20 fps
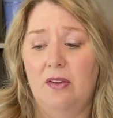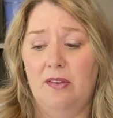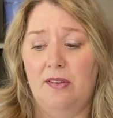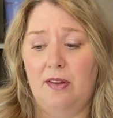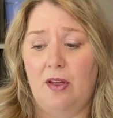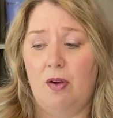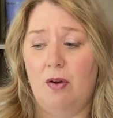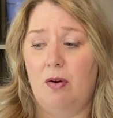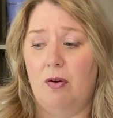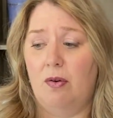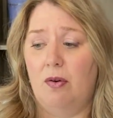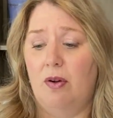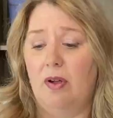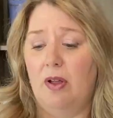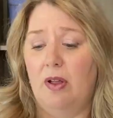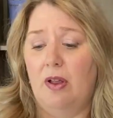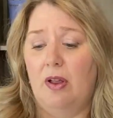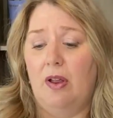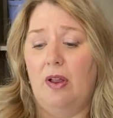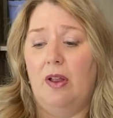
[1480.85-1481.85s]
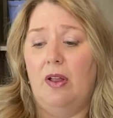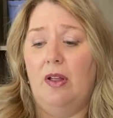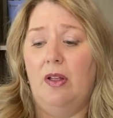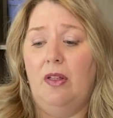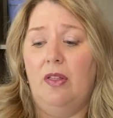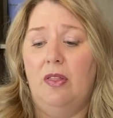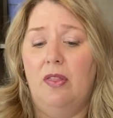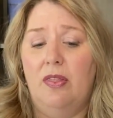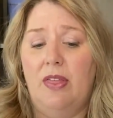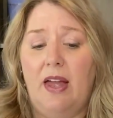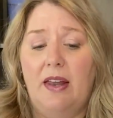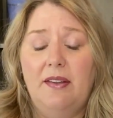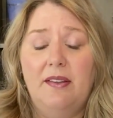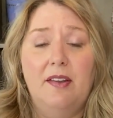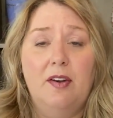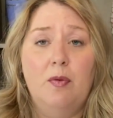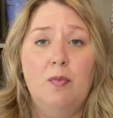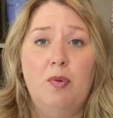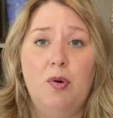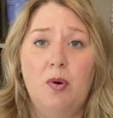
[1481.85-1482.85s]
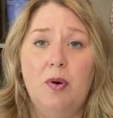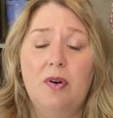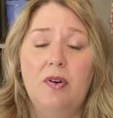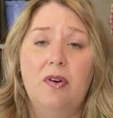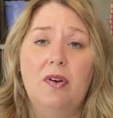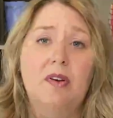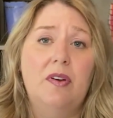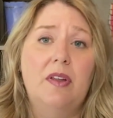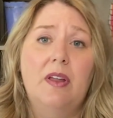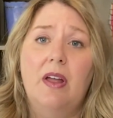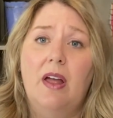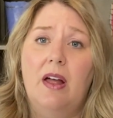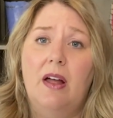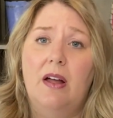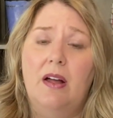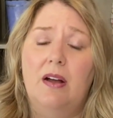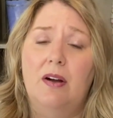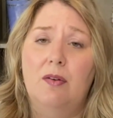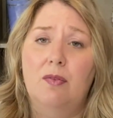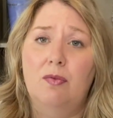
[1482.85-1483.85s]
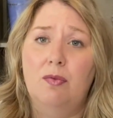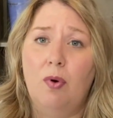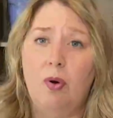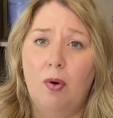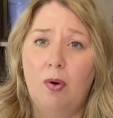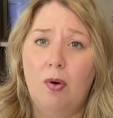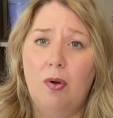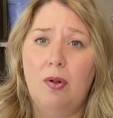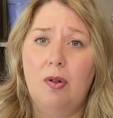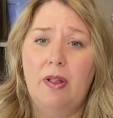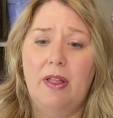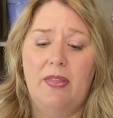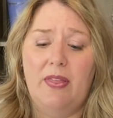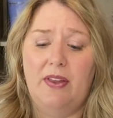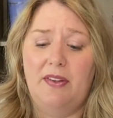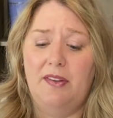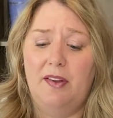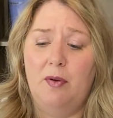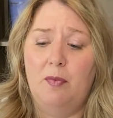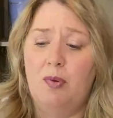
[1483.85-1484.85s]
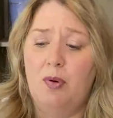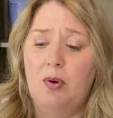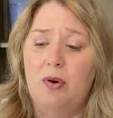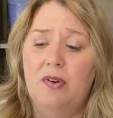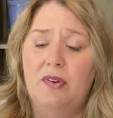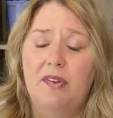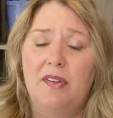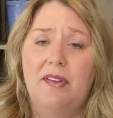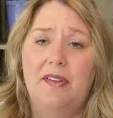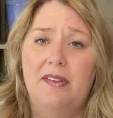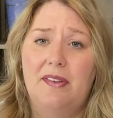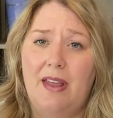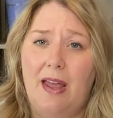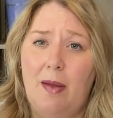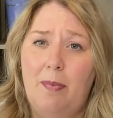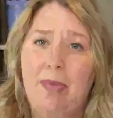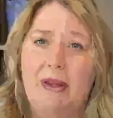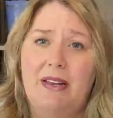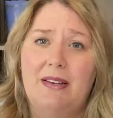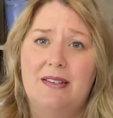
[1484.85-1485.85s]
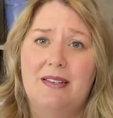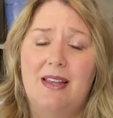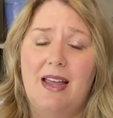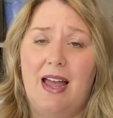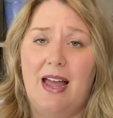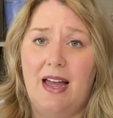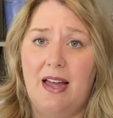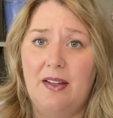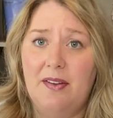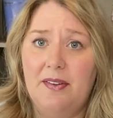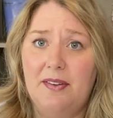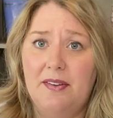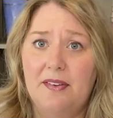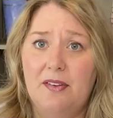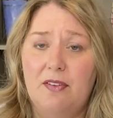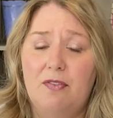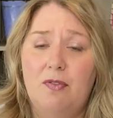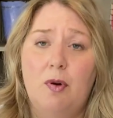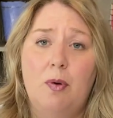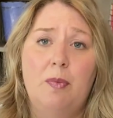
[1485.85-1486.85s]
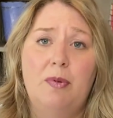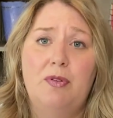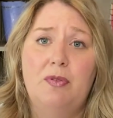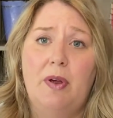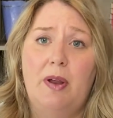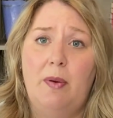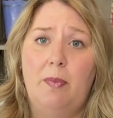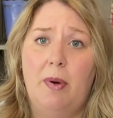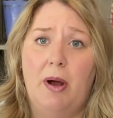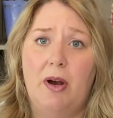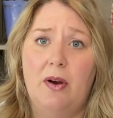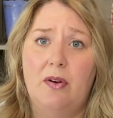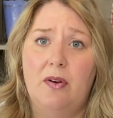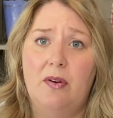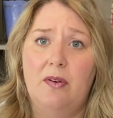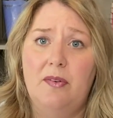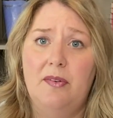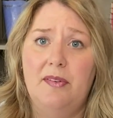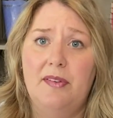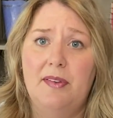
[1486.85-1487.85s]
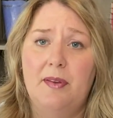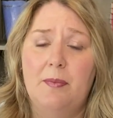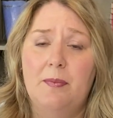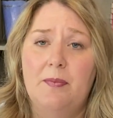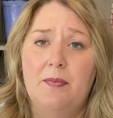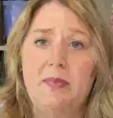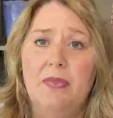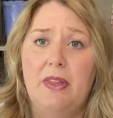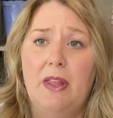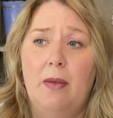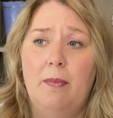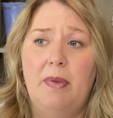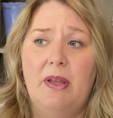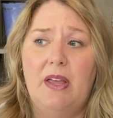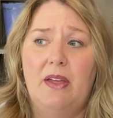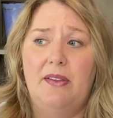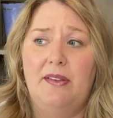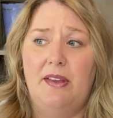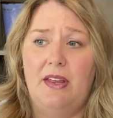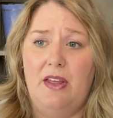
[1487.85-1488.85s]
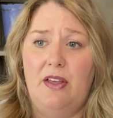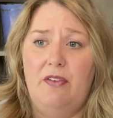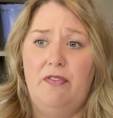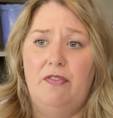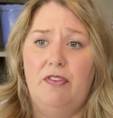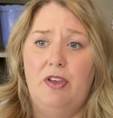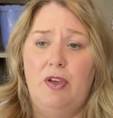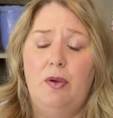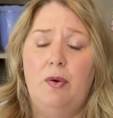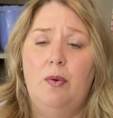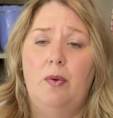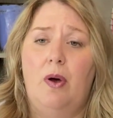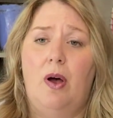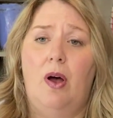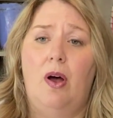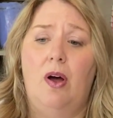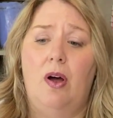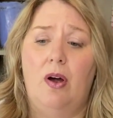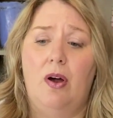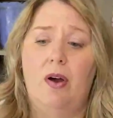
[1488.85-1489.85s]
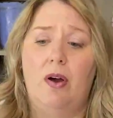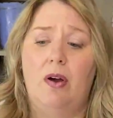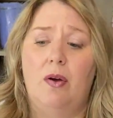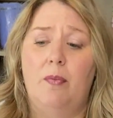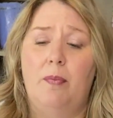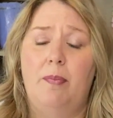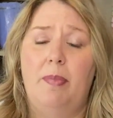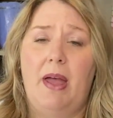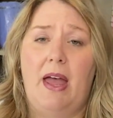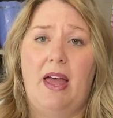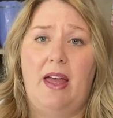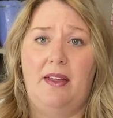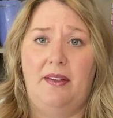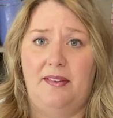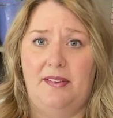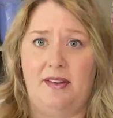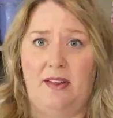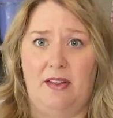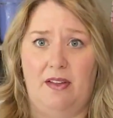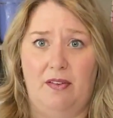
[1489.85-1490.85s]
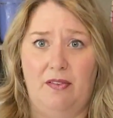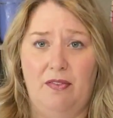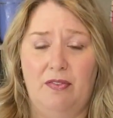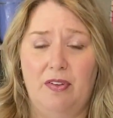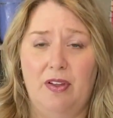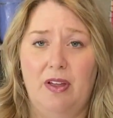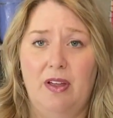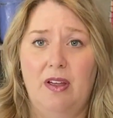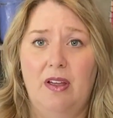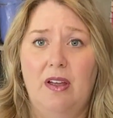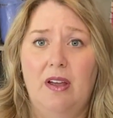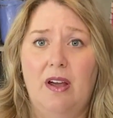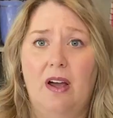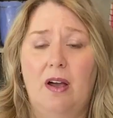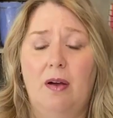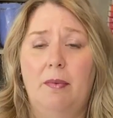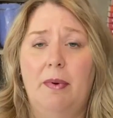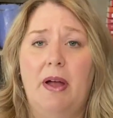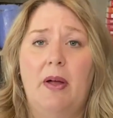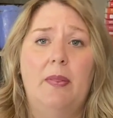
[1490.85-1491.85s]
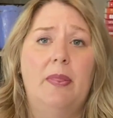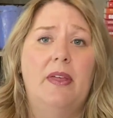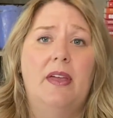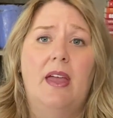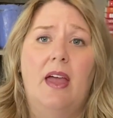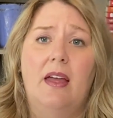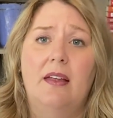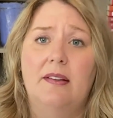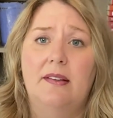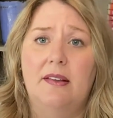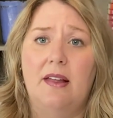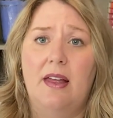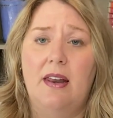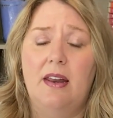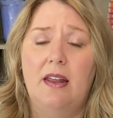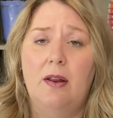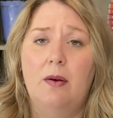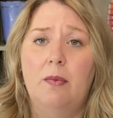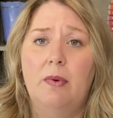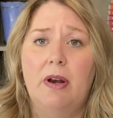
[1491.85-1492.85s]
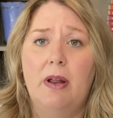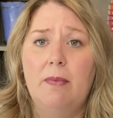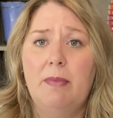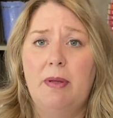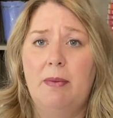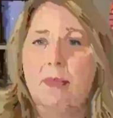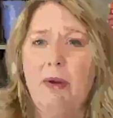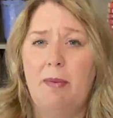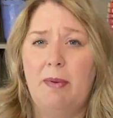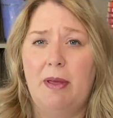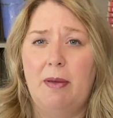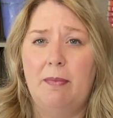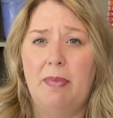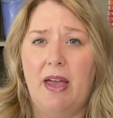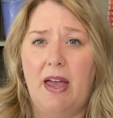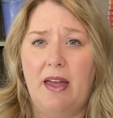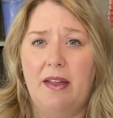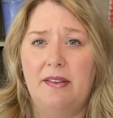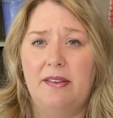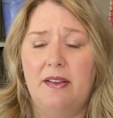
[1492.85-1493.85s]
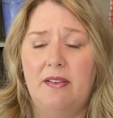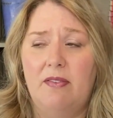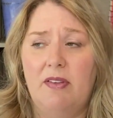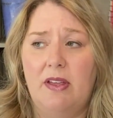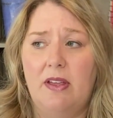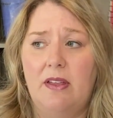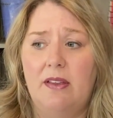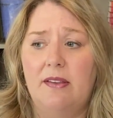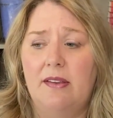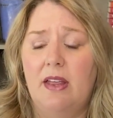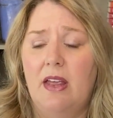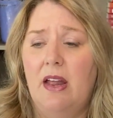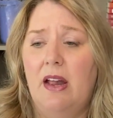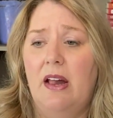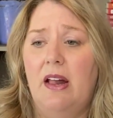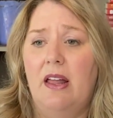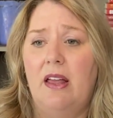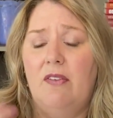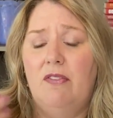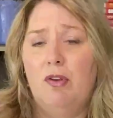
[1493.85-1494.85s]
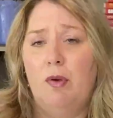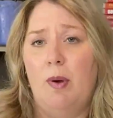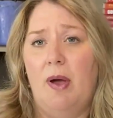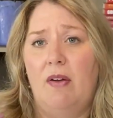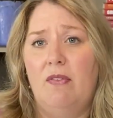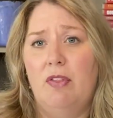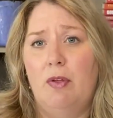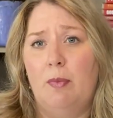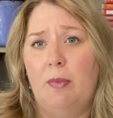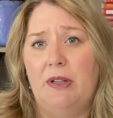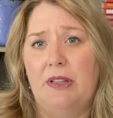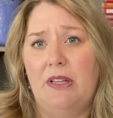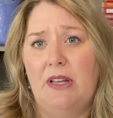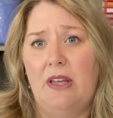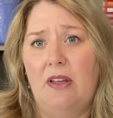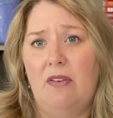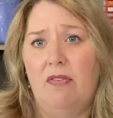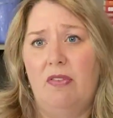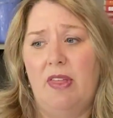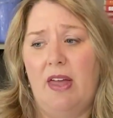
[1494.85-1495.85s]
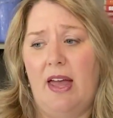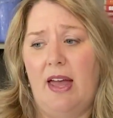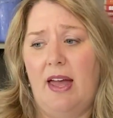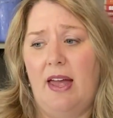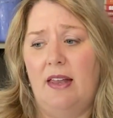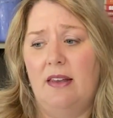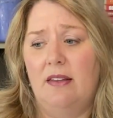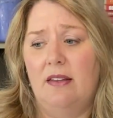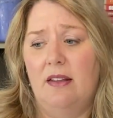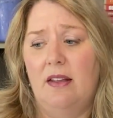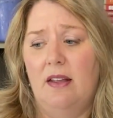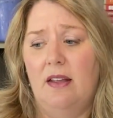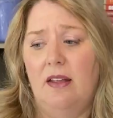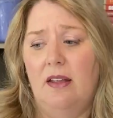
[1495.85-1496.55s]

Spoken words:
So that's an important role. That's an important step and task for betrayed partners, because if you are passive around the gaslighting. And what I mean by being passive is if you have the belief that